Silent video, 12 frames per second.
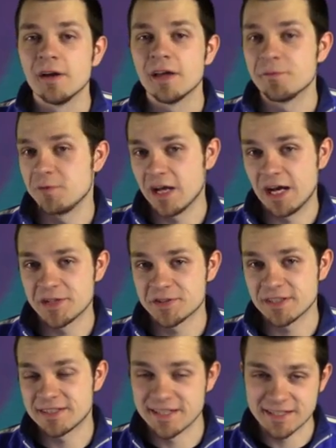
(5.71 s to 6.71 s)
if you
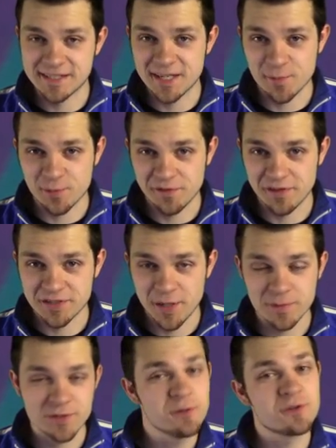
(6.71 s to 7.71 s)
guys didn't see the previous
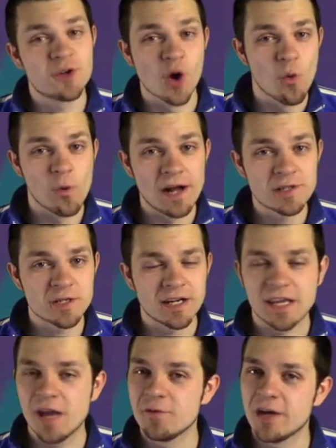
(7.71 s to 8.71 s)
episode, go watch it.
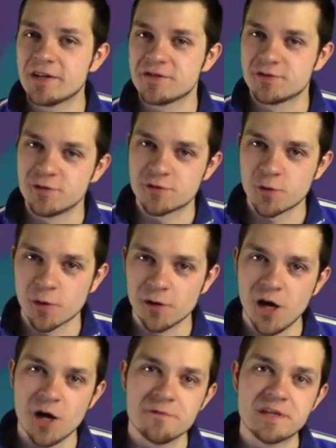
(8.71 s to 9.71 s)
I gave you guys a
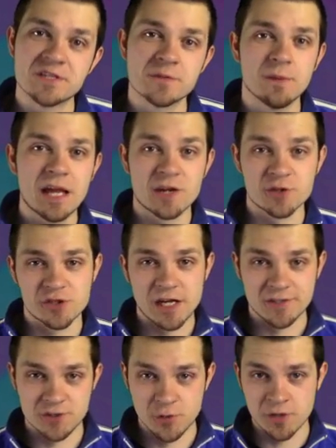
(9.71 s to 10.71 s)
tutorial of the
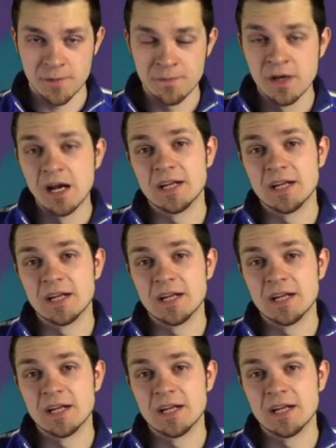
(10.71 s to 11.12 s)
Splattershot Jr.